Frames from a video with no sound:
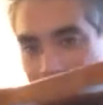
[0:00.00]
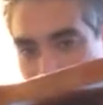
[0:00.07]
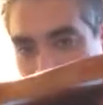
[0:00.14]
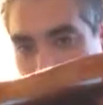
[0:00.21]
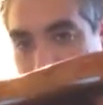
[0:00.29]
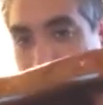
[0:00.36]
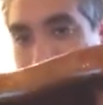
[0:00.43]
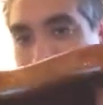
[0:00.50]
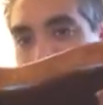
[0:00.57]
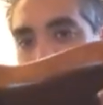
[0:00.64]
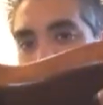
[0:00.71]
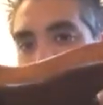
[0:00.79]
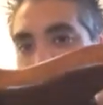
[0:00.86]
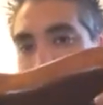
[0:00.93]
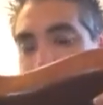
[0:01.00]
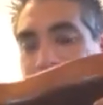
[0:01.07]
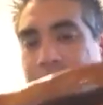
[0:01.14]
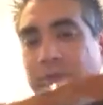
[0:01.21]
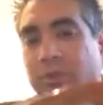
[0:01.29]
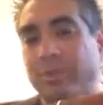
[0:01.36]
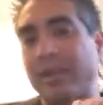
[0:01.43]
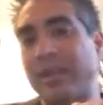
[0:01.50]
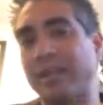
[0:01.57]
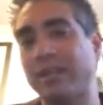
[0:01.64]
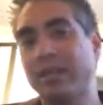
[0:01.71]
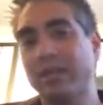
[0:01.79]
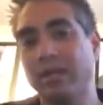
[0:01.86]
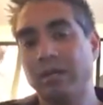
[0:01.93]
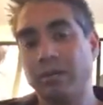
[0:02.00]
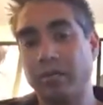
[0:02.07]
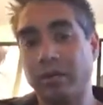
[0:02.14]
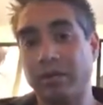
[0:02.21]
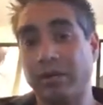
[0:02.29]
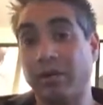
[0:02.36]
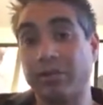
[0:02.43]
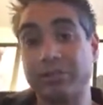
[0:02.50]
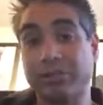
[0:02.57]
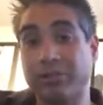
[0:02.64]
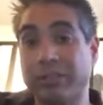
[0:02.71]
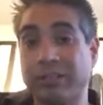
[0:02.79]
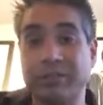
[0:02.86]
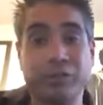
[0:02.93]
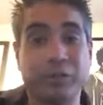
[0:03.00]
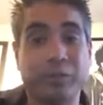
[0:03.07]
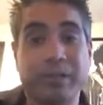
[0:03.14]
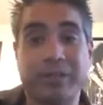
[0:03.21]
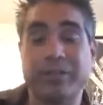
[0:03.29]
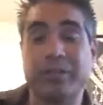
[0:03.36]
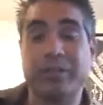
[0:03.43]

springs on the back side pull back. But it also gives you better